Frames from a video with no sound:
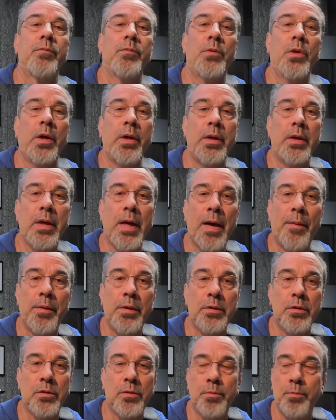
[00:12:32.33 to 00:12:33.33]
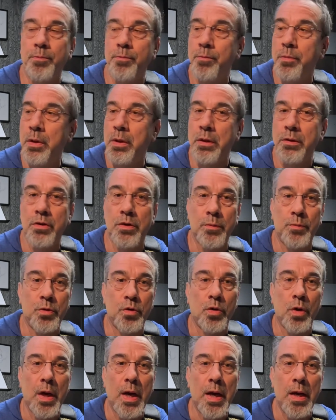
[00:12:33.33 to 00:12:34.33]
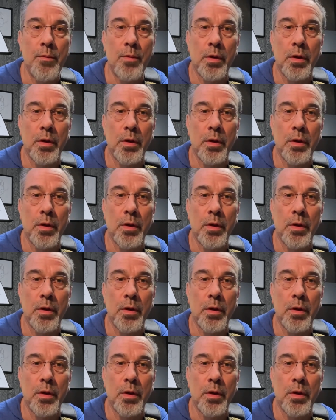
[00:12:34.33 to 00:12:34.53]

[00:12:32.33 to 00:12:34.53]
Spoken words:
like, comment, and subscribe.